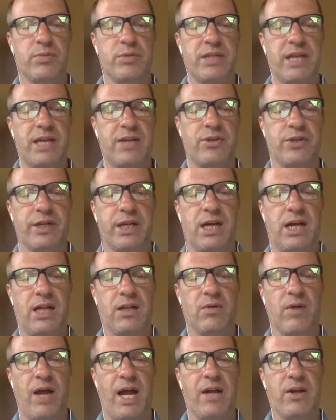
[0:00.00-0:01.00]
was actually
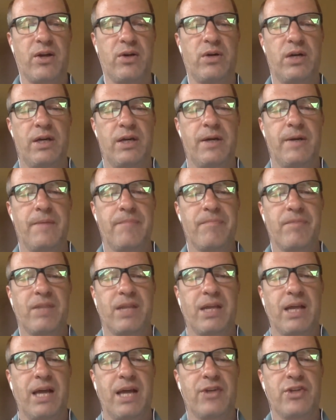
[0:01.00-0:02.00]
Colorado
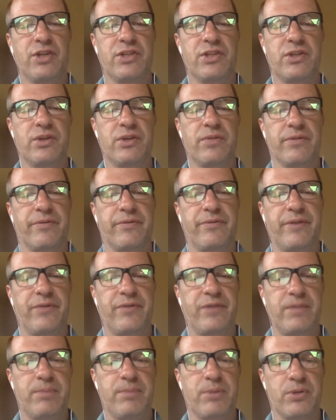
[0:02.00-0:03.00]
at just over
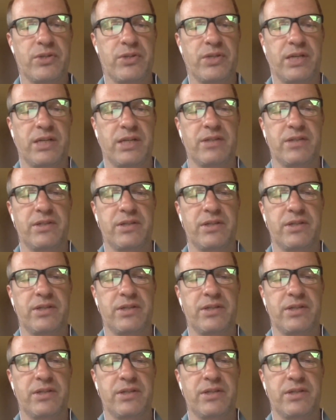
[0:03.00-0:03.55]
50%.